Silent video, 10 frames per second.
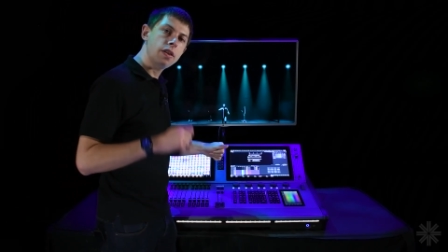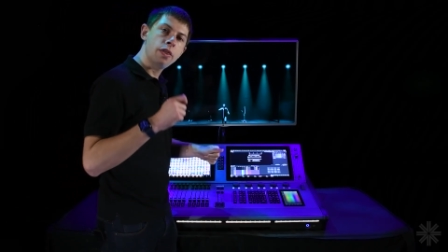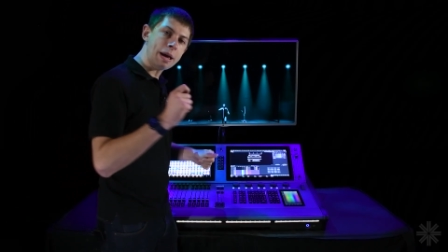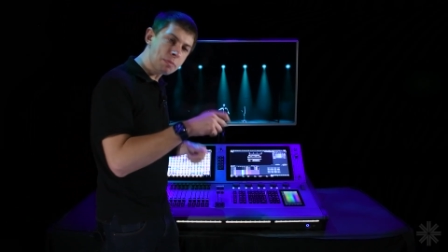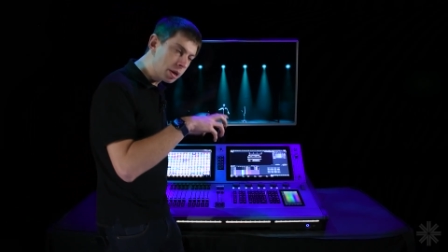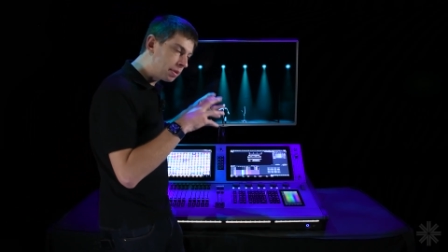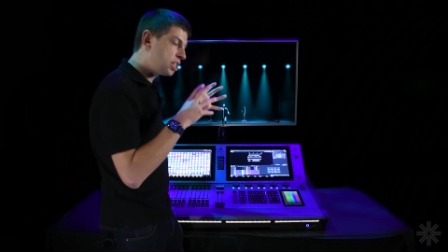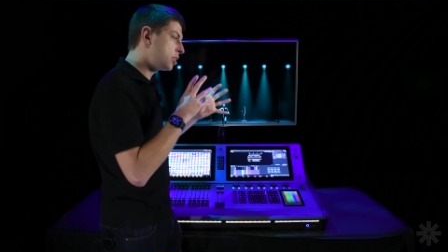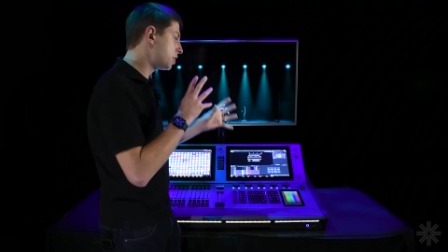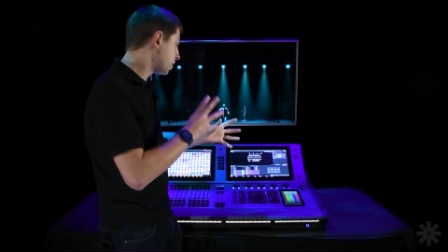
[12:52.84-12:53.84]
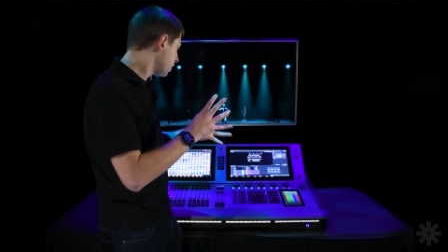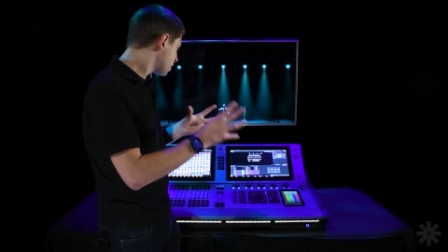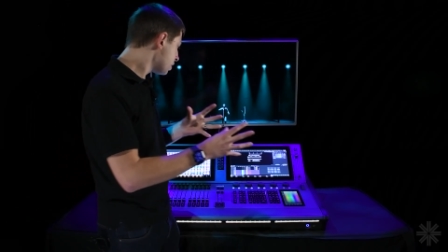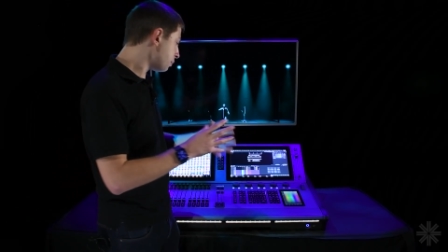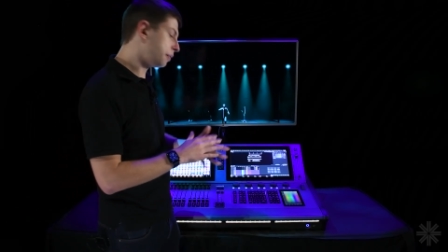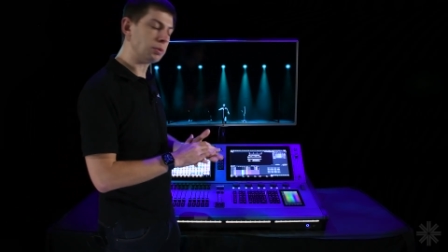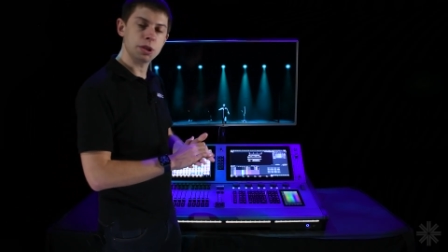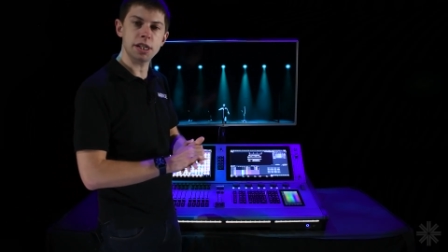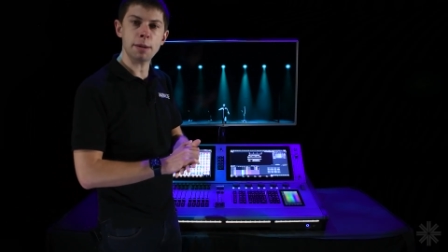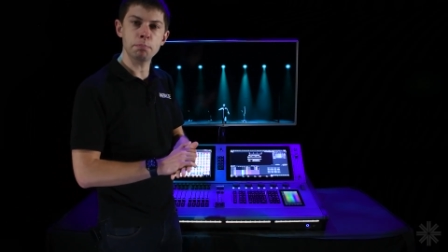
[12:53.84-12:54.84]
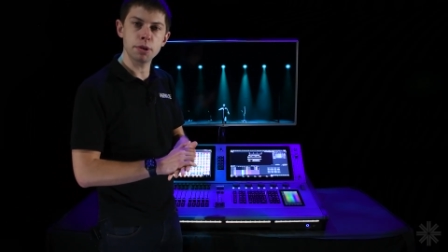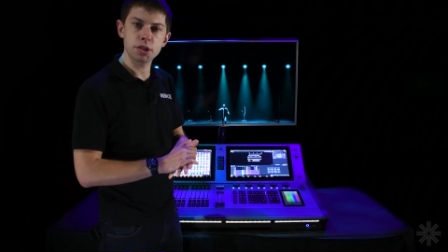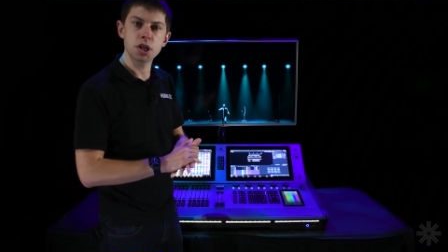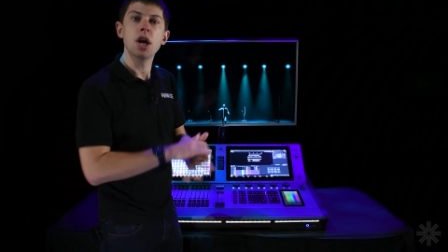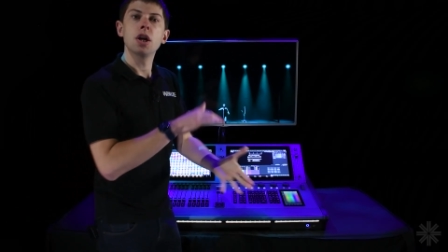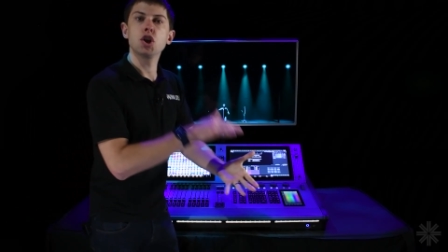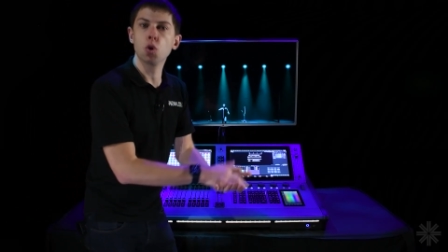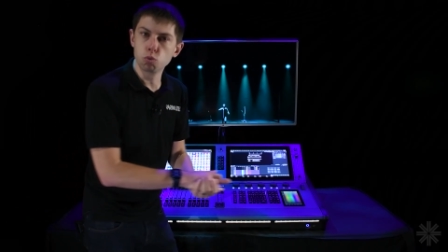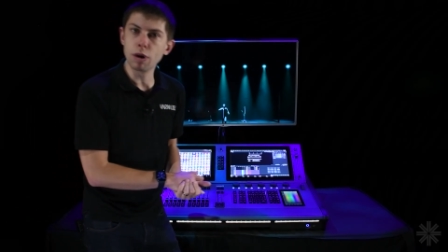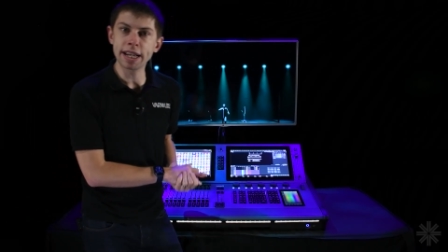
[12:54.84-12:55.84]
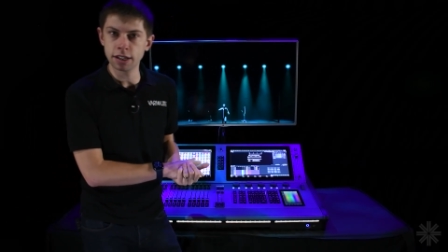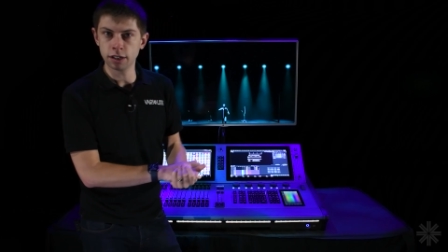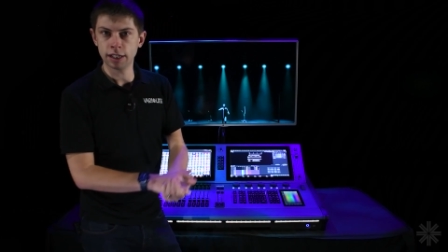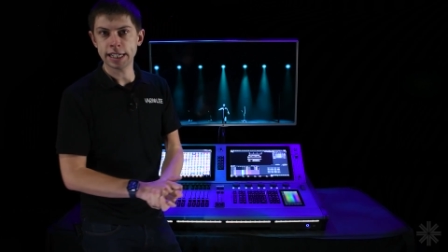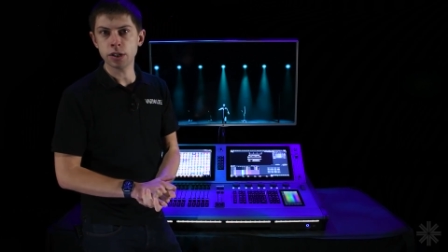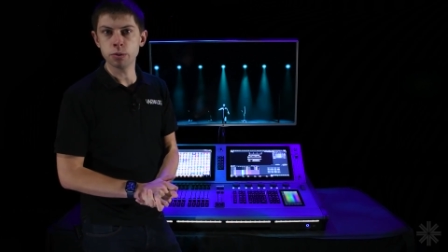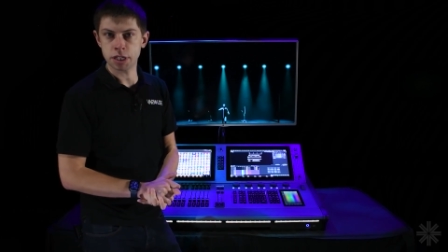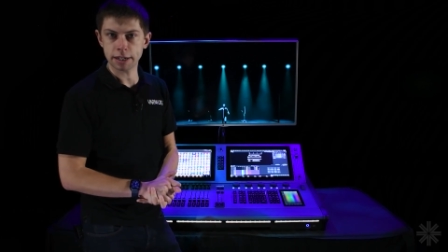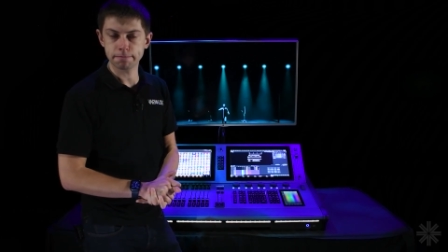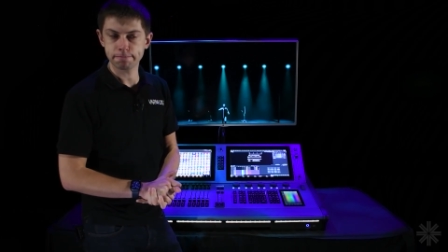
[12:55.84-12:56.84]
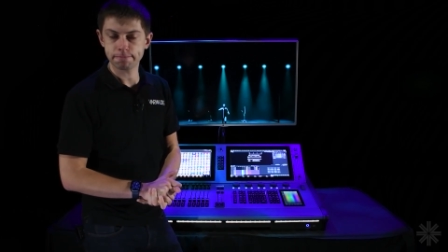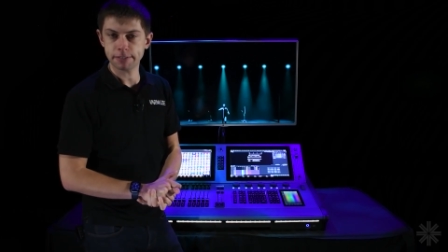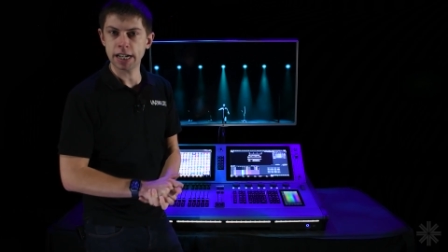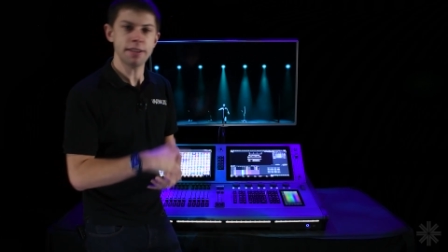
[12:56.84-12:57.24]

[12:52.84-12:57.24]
there might be certain filter numbers you're regularly using. And if